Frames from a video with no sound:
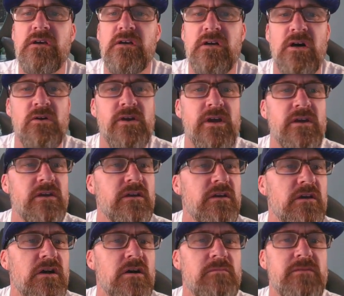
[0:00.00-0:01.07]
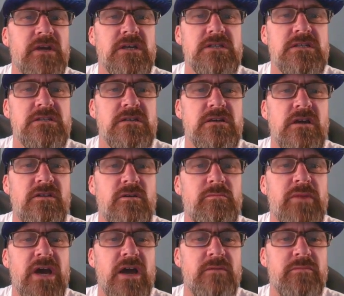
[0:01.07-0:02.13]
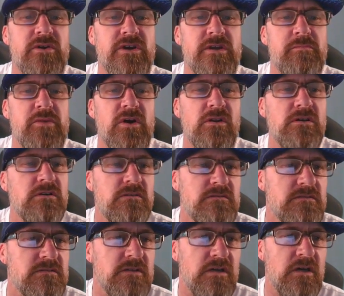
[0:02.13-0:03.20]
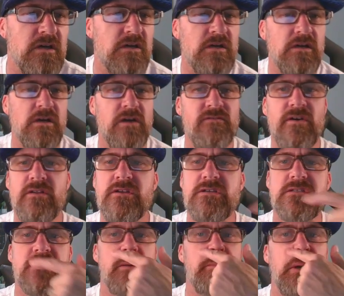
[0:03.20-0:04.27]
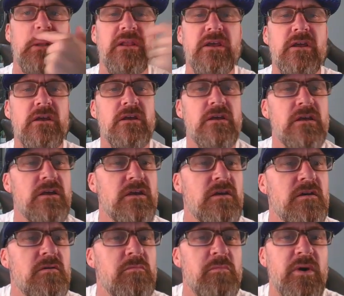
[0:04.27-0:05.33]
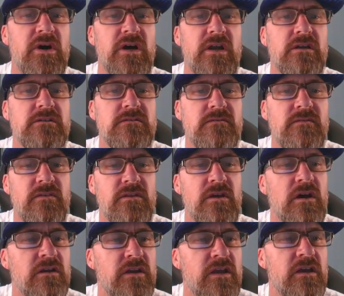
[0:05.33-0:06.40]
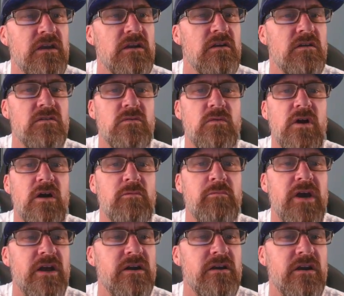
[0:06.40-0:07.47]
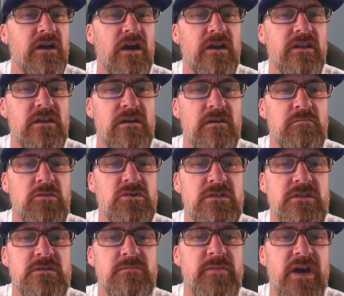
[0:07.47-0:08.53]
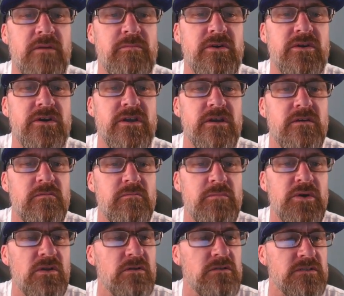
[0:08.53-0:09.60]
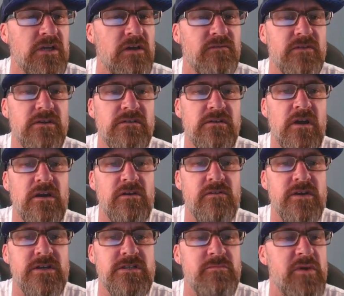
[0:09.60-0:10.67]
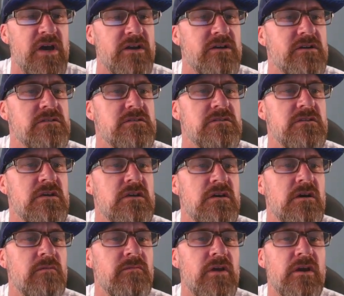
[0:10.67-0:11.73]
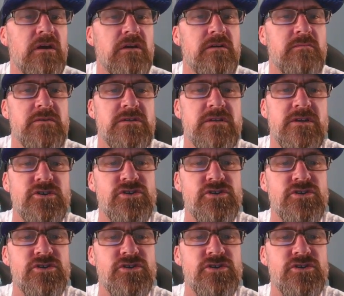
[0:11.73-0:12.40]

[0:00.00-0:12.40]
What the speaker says: Okay, up next is another Bad Birdie polo. I found these separately, but again, another wild pattern. I think most of these Bad Birdie polos have these kind of crazy patterns. I'm not 100%